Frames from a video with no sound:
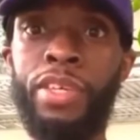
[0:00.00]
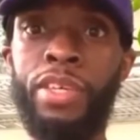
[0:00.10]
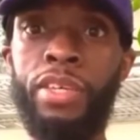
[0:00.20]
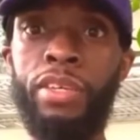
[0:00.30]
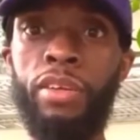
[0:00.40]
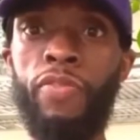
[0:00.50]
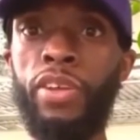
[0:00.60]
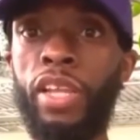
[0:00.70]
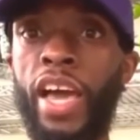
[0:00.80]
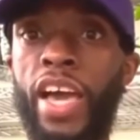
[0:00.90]
You know, for the
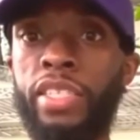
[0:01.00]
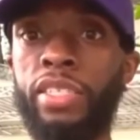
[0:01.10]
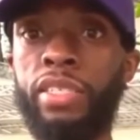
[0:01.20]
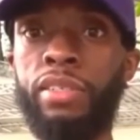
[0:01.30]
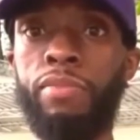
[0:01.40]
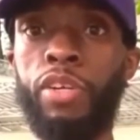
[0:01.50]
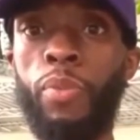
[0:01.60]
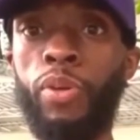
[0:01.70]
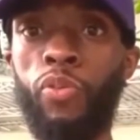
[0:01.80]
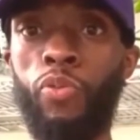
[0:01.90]
last
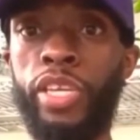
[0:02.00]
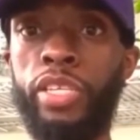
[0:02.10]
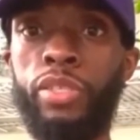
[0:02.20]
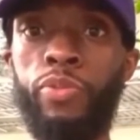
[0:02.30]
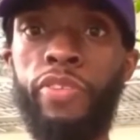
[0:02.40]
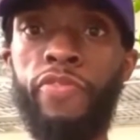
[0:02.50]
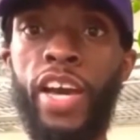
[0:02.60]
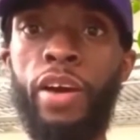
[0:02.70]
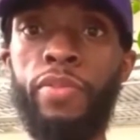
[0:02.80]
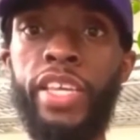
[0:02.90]
couple of weeks, we
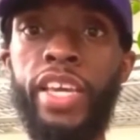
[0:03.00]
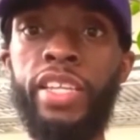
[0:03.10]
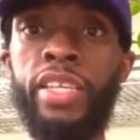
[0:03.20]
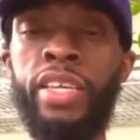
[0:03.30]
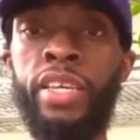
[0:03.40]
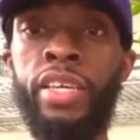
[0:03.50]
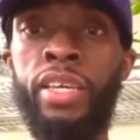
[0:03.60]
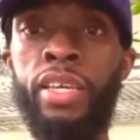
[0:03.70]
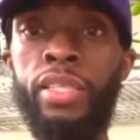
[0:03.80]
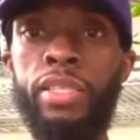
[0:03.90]
found that
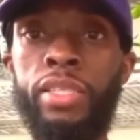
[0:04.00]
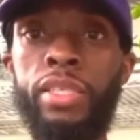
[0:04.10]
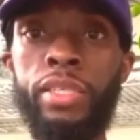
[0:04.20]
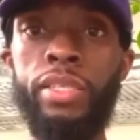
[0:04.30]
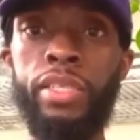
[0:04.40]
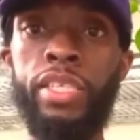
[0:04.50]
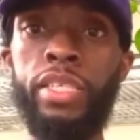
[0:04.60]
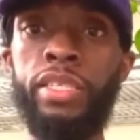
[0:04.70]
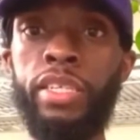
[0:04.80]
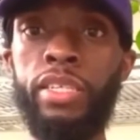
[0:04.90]
the
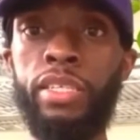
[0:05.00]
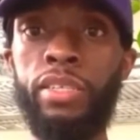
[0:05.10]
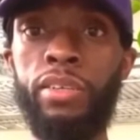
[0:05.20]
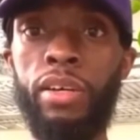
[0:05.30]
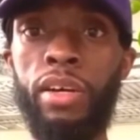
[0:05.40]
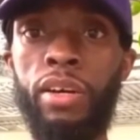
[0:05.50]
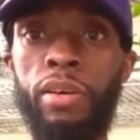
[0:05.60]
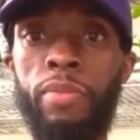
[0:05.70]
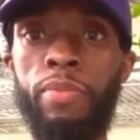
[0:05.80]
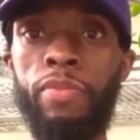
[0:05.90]
statistics
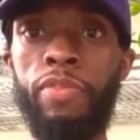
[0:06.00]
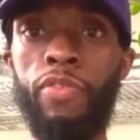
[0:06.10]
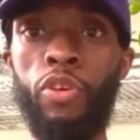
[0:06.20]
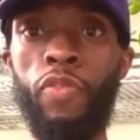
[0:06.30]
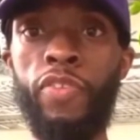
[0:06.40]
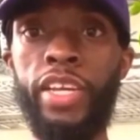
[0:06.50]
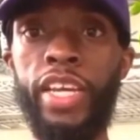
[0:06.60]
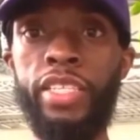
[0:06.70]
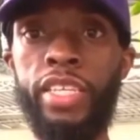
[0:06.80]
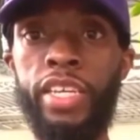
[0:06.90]
for
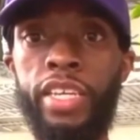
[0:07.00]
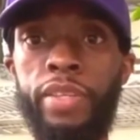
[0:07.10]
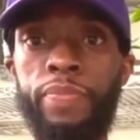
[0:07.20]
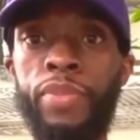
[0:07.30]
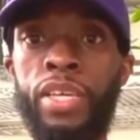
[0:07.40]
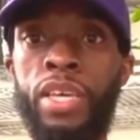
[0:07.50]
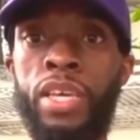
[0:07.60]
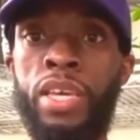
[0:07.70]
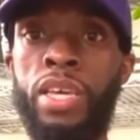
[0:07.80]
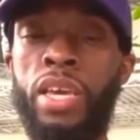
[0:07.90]
COVID-19
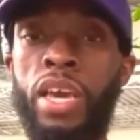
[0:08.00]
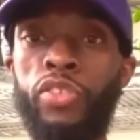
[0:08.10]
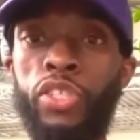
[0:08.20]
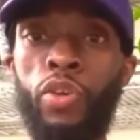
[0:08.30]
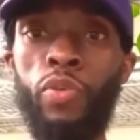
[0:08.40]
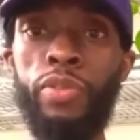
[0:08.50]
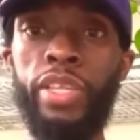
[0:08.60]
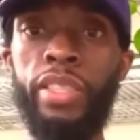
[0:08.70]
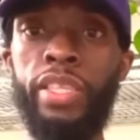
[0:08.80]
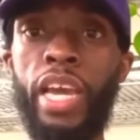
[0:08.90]
have shown
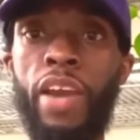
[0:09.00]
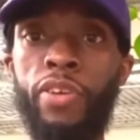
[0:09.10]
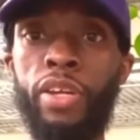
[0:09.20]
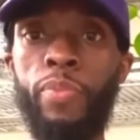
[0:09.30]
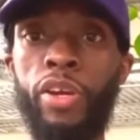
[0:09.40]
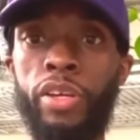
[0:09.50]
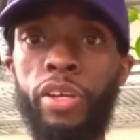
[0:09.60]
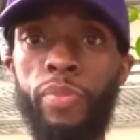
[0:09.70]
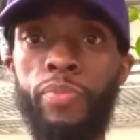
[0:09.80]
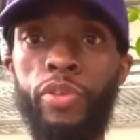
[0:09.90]
that the African American
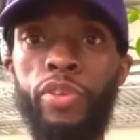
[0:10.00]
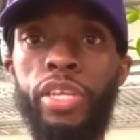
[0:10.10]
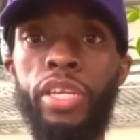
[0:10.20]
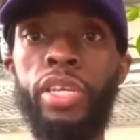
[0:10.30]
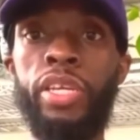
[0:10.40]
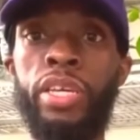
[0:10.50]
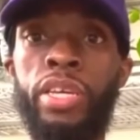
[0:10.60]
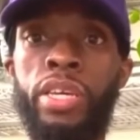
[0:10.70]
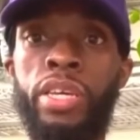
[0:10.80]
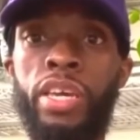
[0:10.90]
community
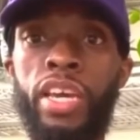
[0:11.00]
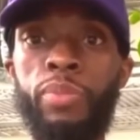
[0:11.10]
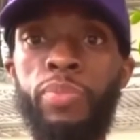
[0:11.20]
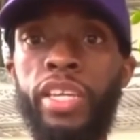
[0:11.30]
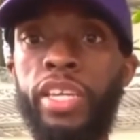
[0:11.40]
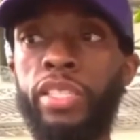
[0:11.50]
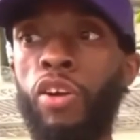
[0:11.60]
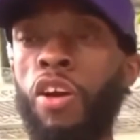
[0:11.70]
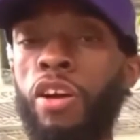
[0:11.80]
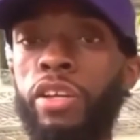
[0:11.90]
has been hit the
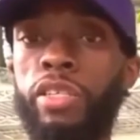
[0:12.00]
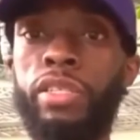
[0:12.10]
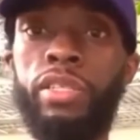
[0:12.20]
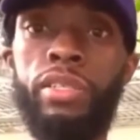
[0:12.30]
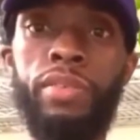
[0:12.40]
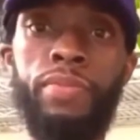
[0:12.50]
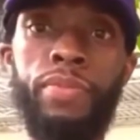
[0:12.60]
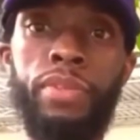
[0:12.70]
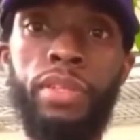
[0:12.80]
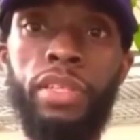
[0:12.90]
hardest.
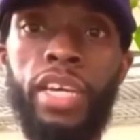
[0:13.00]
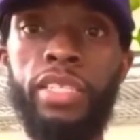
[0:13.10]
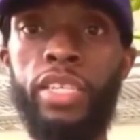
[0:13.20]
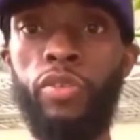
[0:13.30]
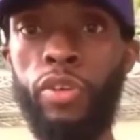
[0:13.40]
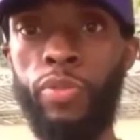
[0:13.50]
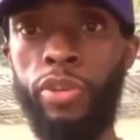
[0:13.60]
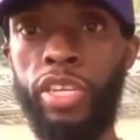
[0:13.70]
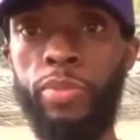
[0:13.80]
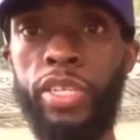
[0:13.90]
The Latino community
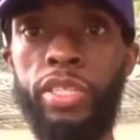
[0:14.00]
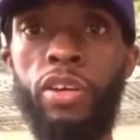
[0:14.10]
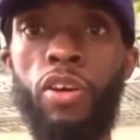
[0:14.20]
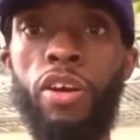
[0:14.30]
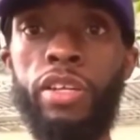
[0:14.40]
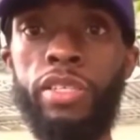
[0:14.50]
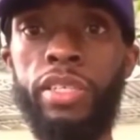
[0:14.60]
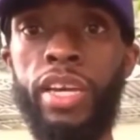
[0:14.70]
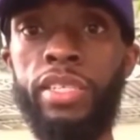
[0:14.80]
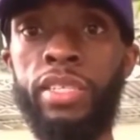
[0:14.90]
has been hit the hardest, and that's